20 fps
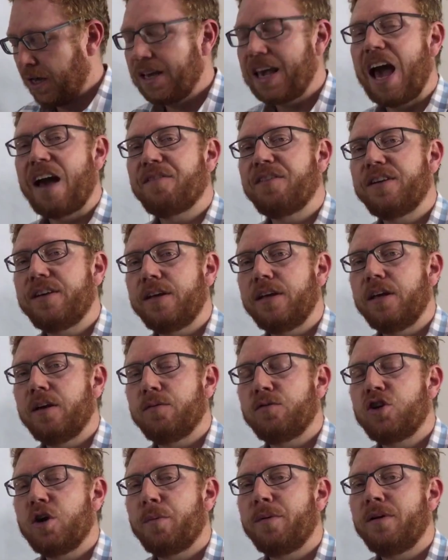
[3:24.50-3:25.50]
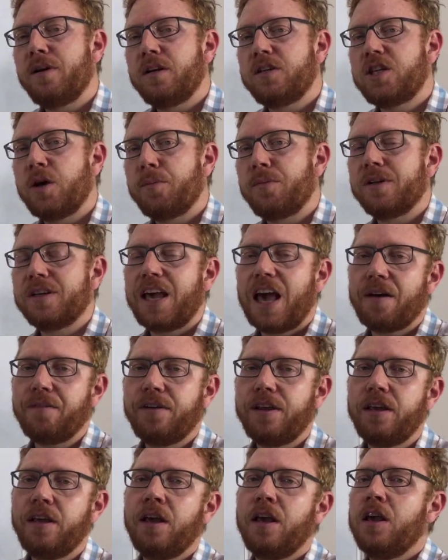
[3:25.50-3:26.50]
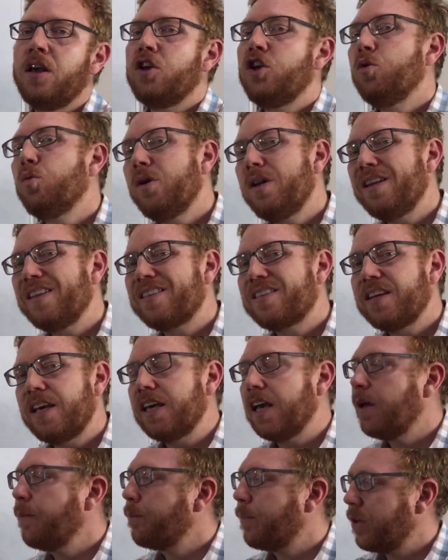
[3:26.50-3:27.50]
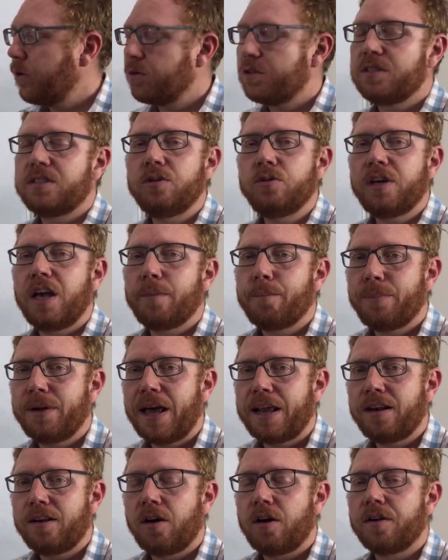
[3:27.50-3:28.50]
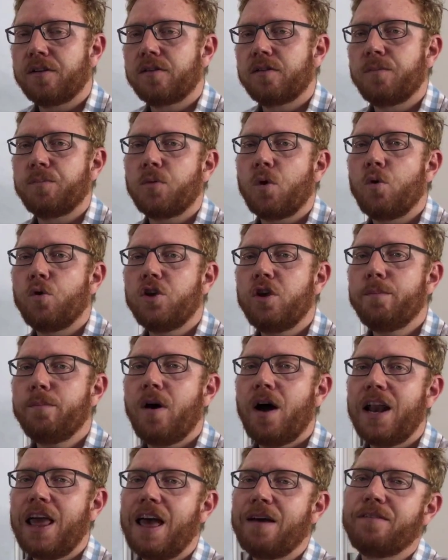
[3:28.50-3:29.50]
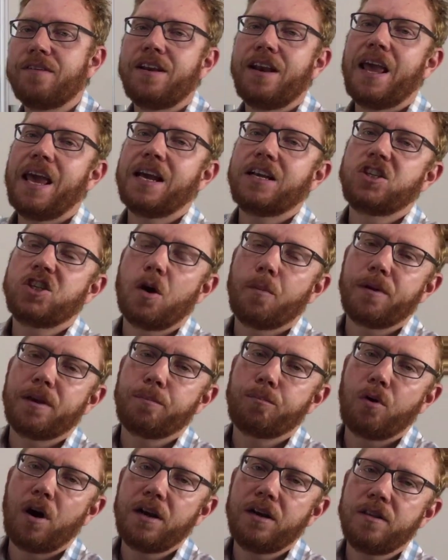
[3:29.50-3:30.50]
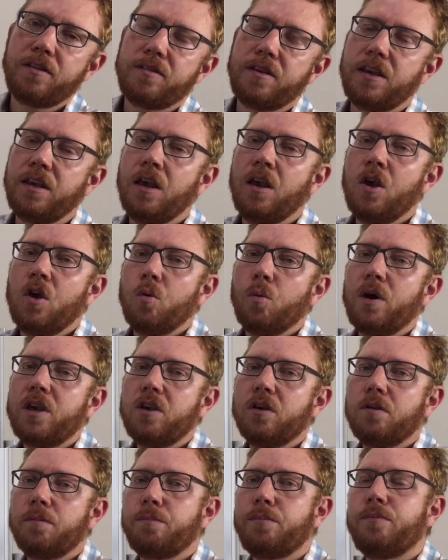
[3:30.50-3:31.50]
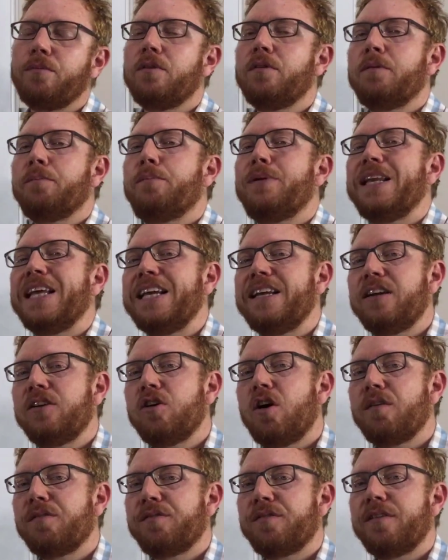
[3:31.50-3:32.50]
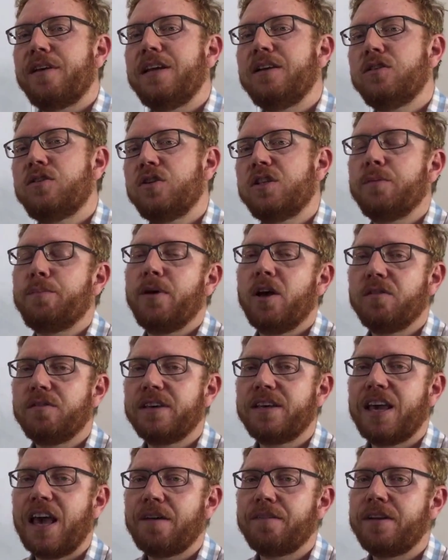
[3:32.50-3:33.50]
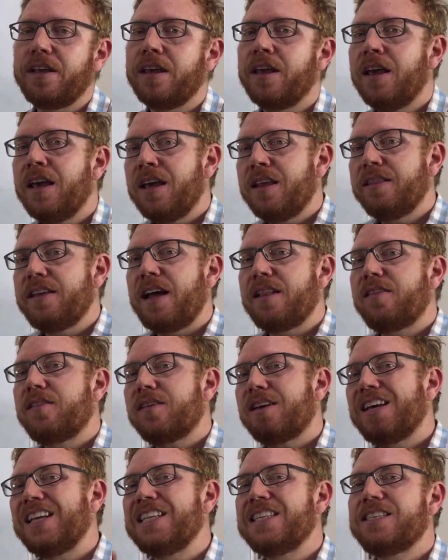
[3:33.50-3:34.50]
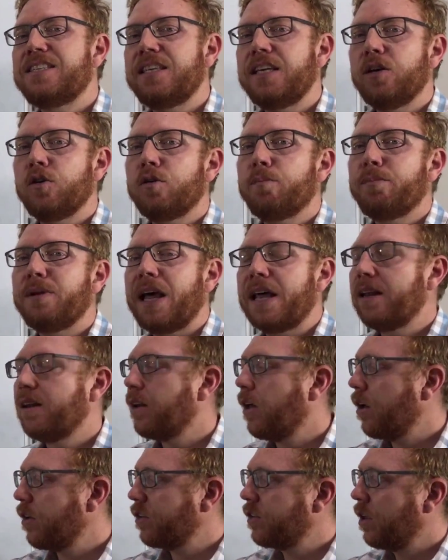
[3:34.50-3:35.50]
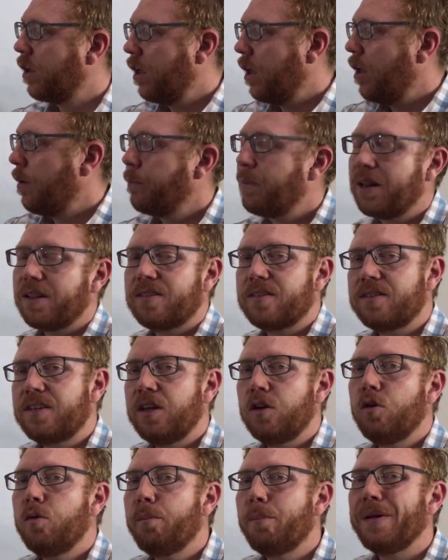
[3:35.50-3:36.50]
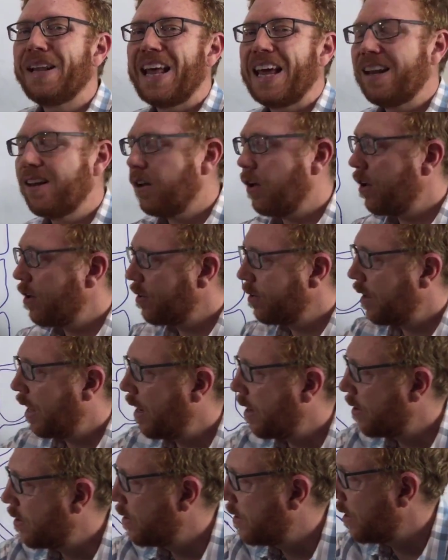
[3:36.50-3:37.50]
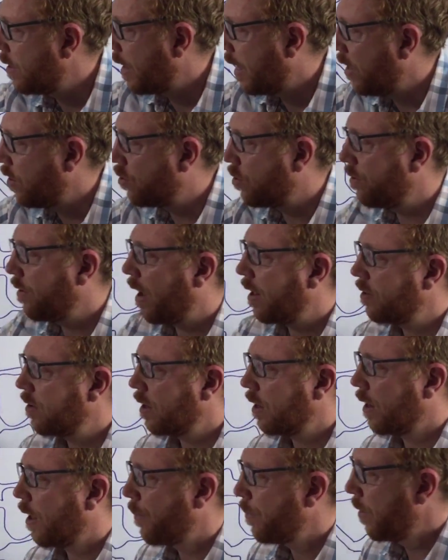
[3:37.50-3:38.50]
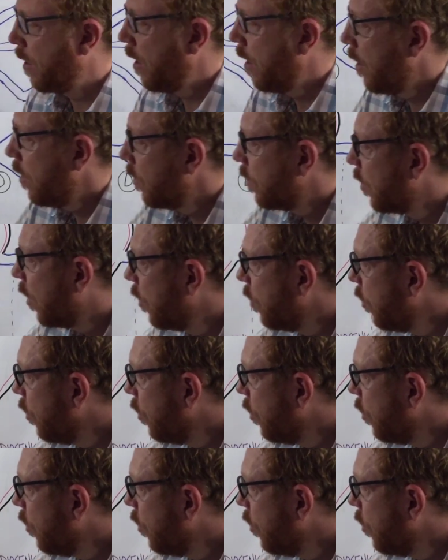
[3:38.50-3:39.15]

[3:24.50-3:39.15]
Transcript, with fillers: cavity, your abdominal cavity, you wouldn't see it, but you would still get blood loss. Or you might have an ectopic pregnancy where you're bleeding off into the pelvic cavity. That's concealed blood loss, but it's still blood loss and it's still intravascular. So